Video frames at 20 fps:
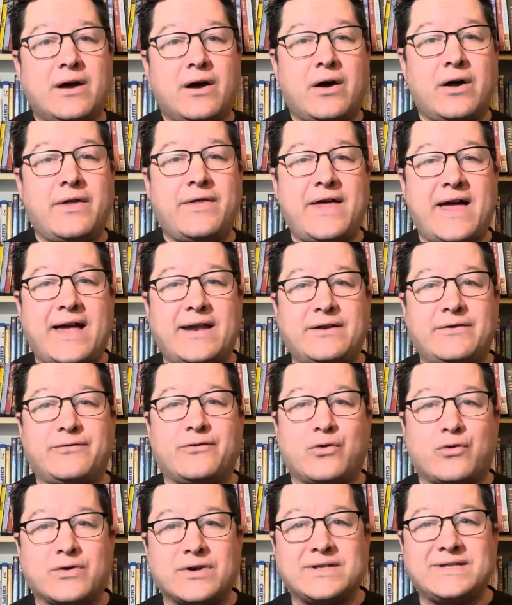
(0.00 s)
That, of
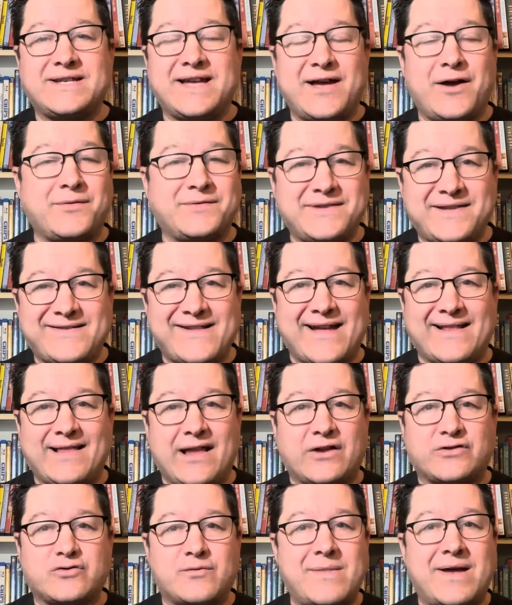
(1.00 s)
course, helps the channel
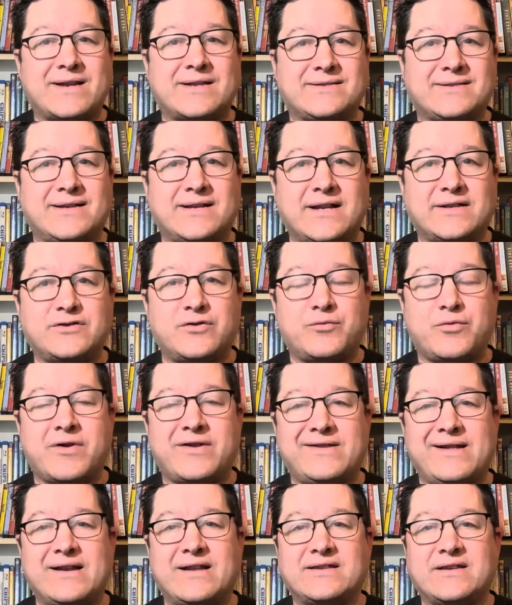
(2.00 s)
out tremendously, and I do
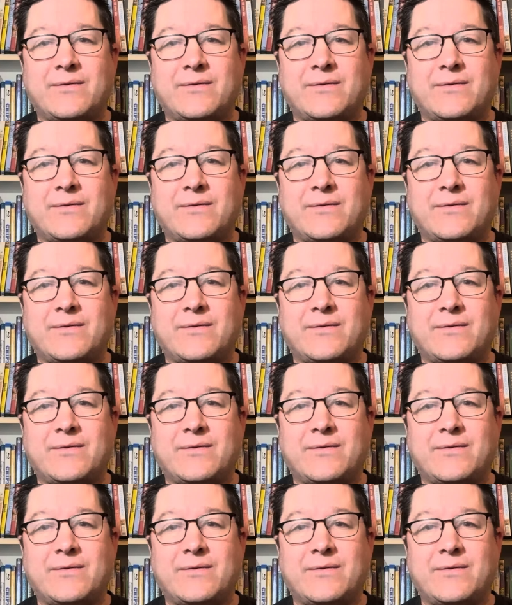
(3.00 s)
appreciate it.